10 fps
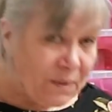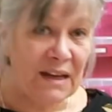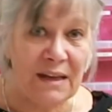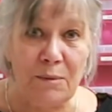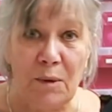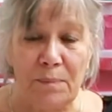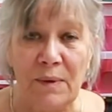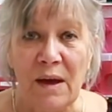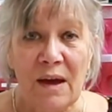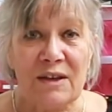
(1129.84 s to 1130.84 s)
pick them up.
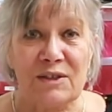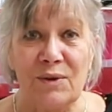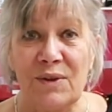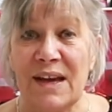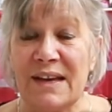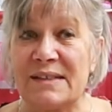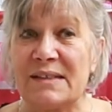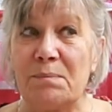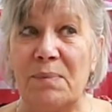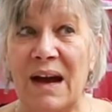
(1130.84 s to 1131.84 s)
So
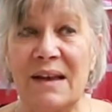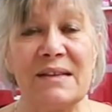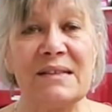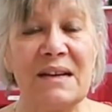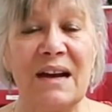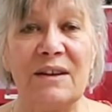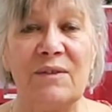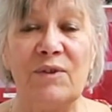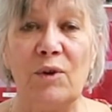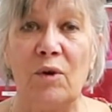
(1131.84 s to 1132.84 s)
this, by the side
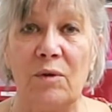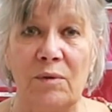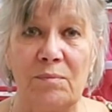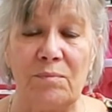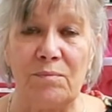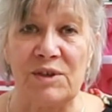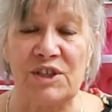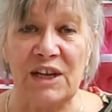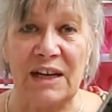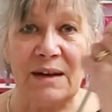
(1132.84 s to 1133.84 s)
of your
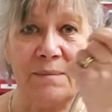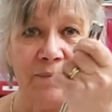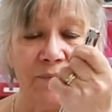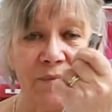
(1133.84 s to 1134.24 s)
machine,